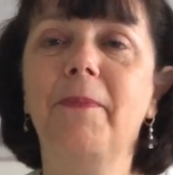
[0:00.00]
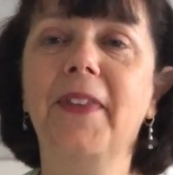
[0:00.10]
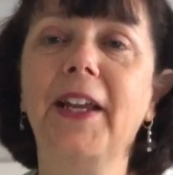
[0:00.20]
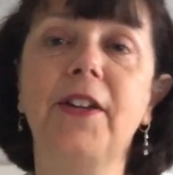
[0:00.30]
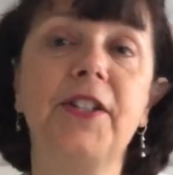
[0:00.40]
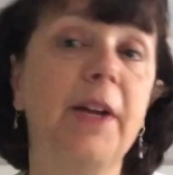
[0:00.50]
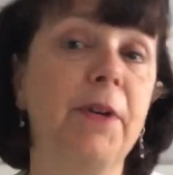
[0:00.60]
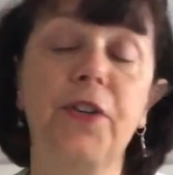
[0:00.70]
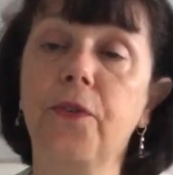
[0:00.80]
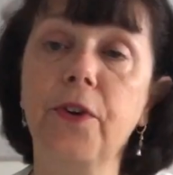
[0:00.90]
Thank you so
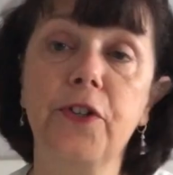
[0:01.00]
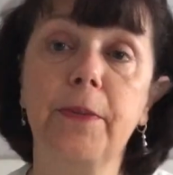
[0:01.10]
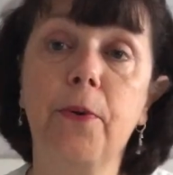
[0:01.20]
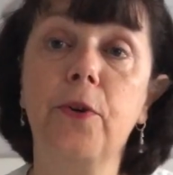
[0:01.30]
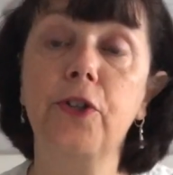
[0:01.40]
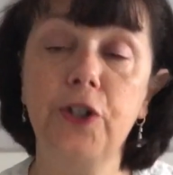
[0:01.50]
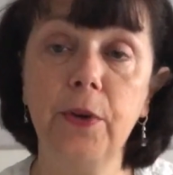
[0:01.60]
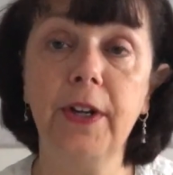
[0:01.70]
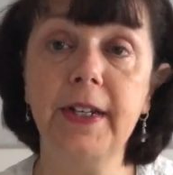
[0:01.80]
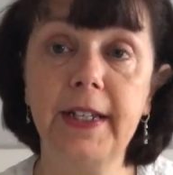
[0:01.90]
much for all your support. Do
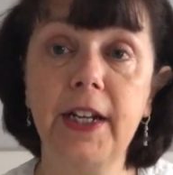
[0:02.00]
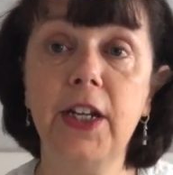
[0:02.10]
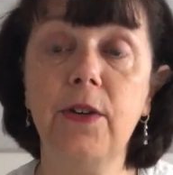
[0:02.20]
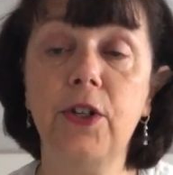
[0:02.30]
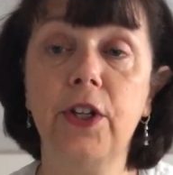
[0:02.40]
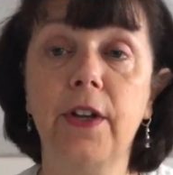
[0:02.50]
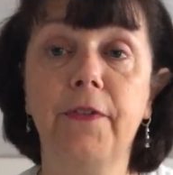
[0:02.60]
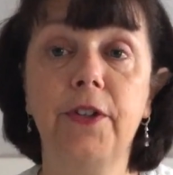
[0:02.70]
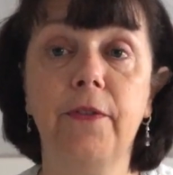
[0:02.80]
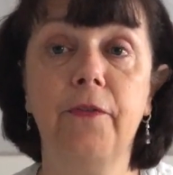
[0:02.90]
continue to
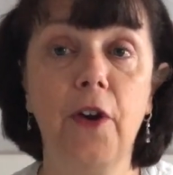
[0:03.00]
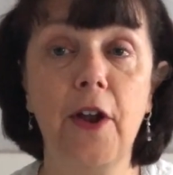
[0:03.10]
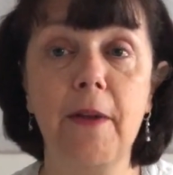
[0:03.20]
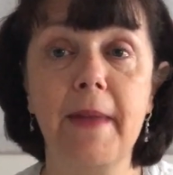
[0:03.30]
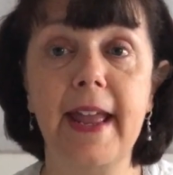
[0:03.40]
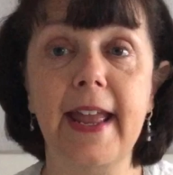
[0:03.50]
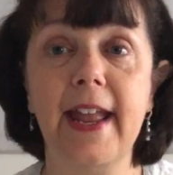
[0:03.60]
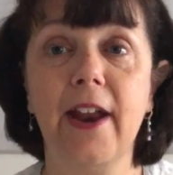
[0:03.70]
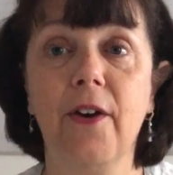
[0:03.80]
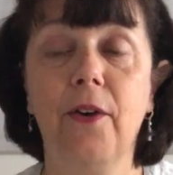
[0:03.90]
follow me
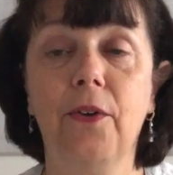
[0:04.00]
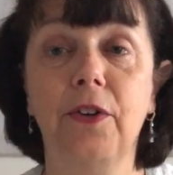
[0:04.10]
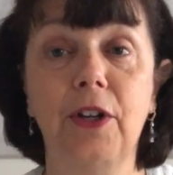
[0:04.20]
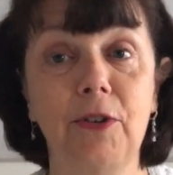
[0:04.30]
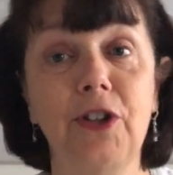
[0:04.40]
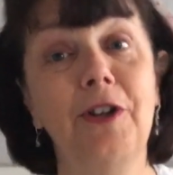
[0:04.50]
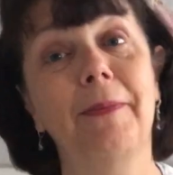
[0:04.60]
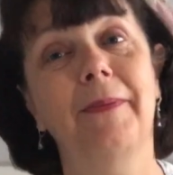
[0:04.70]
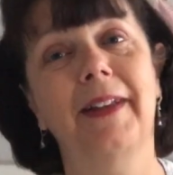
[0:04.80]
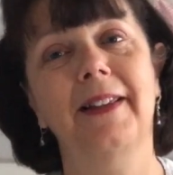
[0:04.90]
here on YouTube.
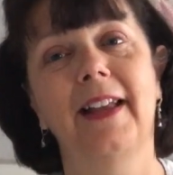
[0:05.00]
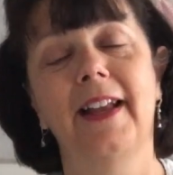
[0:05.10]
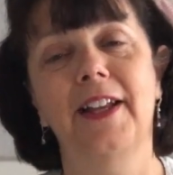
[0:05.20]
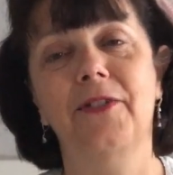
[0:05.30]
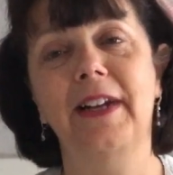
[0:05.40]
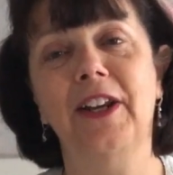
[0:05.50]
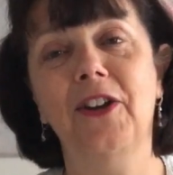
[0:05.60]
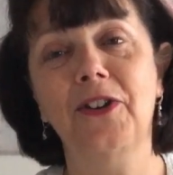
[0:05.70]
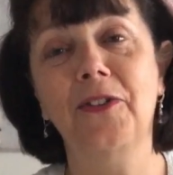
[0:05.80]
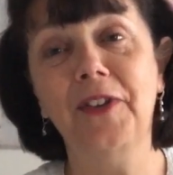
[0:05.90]
It's really
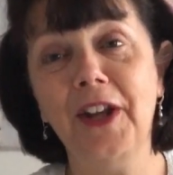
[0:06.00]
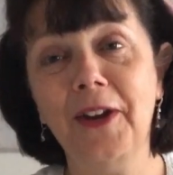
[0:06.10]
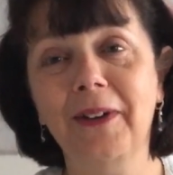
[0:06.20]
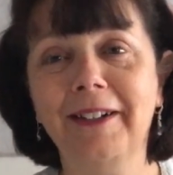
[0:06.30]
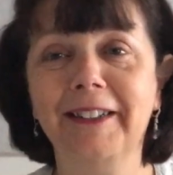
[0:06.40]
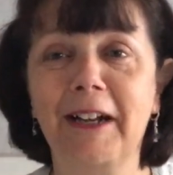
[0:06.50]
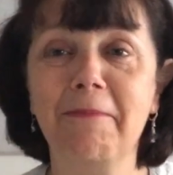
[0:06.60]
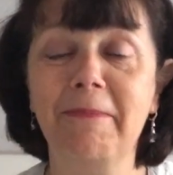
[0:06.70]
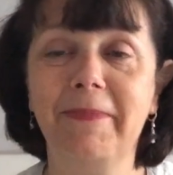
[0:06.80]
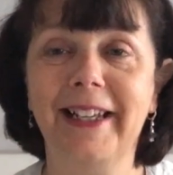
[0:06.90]
good of you.
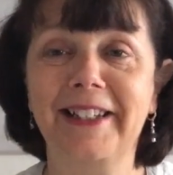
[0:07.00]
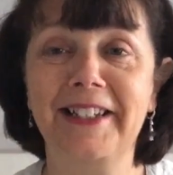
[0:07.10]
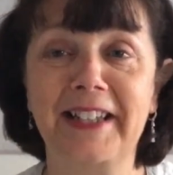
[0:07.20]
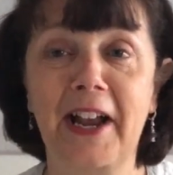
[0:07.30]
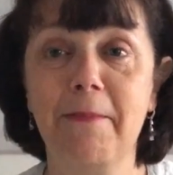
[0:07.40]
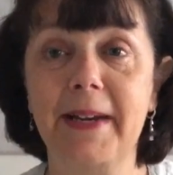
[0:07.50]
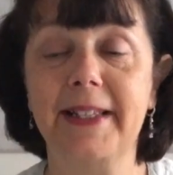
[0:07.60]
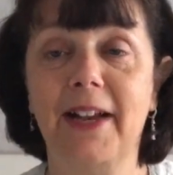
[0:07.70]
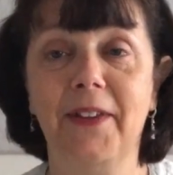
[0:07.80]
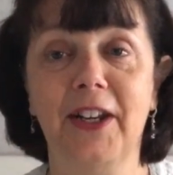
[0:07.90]
As I say, I miss
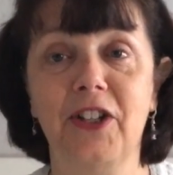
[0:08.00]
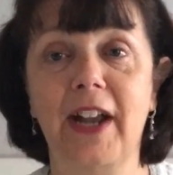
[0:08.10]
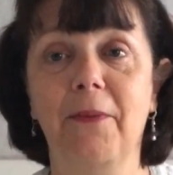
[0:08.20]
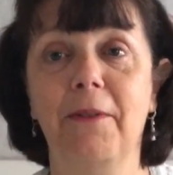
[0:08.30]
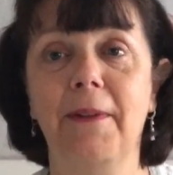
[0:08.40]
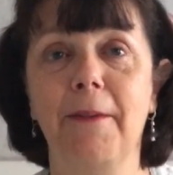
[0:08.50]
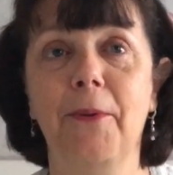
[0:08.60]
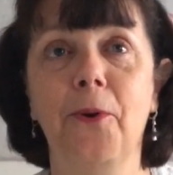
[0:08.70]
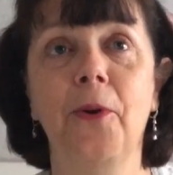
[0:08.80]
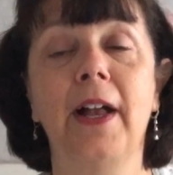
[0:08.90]
having a chat with
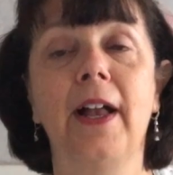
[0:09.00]
people.